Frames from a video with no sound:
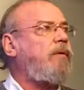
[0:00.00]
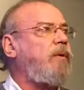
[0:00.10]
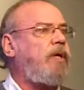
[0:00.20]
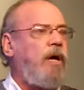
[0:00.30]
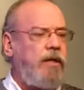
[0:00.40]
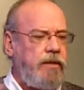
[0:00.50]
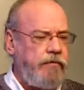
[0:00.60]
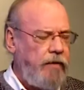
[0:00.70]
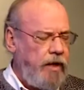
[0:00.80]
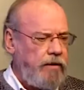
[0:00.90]
and we're called to
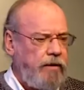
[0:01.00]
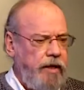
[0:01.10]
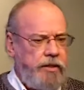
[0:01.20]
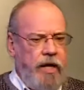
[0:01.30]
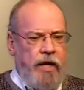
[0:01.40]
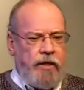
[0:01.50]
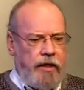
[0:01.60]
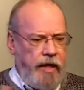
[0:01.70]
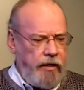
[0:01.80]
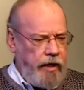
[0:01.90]
follow Christ
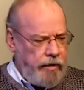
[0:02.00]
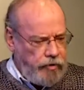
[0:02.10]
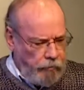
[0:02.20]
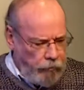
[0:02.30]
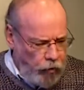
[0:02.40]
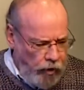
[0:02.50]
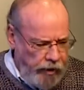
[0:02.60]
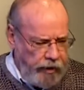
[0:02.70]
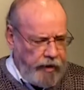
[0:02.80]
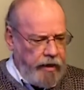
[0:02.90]
together and to
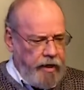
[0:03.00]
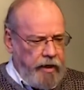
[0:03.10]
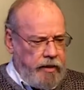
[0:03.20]
bring